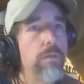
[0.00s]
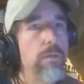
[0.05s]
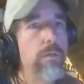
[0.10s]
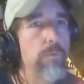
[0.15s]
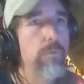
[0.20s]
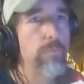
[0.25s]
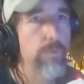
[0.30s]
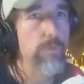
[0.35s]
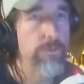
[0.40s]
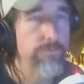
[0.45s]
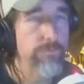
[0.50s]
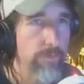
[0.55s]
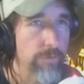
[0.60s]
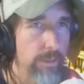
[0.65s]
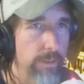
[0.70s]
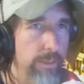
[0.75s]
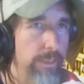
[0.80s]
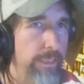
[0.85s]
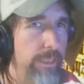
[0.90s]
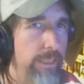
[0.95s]
What's really
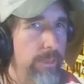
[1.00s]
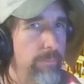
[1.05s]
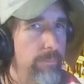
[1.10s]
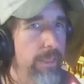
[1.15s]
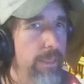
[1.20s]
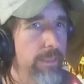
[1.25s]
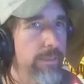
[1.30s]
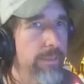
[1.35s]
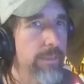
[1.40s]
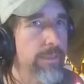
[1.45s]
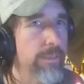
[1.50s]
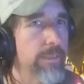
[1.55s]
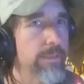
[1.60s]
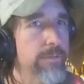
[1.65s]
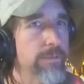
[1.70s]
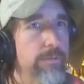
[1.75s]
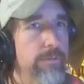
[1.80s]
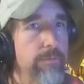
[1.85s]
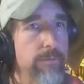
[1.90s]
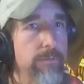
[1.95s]
neat about this
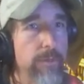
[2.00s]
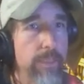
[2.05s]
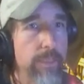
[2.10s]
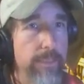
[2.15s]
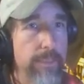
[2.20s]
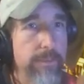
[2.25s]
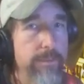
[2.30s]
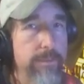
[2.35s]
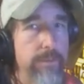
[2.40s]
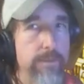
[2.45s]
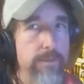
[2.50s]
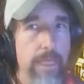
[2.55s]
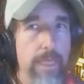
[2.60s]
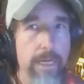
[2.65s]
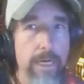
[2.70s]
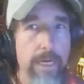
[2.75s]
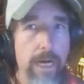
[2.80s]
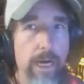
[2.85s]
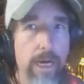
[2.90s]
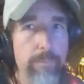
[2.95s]
is that
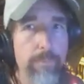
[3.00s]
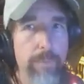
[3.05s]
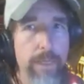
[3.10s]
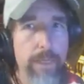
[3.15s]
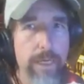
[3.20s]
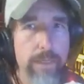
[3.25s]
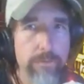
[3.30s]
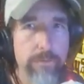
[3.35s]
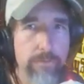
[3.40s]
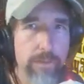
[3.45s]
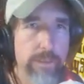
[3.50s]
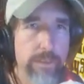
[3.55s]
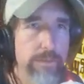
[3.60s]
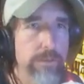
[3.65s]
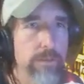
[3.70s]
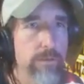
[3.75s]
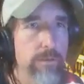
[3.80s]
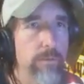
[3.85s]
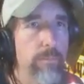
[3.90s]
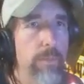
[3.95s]
IP address
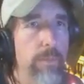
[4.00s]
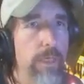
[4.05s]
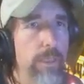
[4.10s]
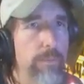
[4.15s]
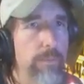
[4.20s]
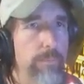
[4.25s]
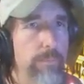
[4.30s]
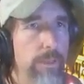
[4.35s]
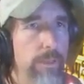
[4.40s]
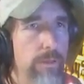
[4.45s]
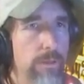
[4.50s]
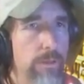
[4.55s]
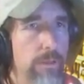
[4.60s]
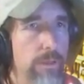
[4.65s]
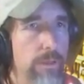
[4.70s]
on the bottom there.